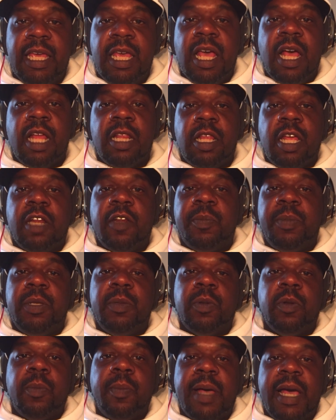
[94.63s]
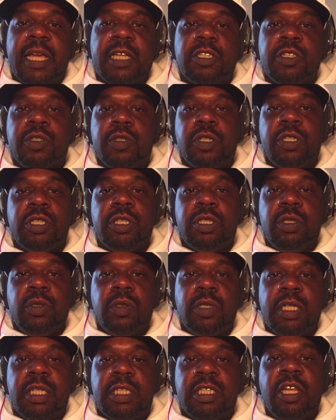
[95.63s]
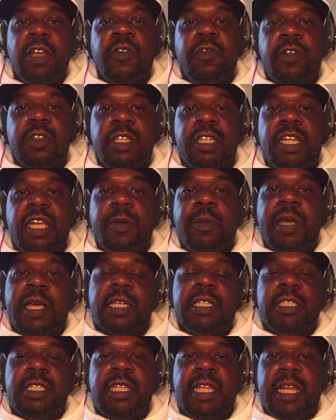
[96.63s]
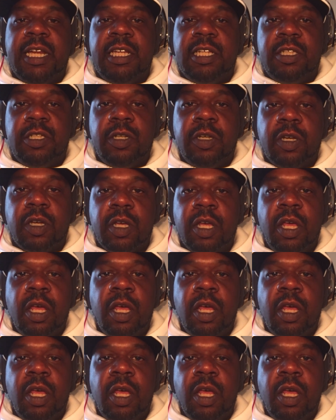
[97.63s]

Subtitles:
A lot of people bash George Lucas for the direction that he took,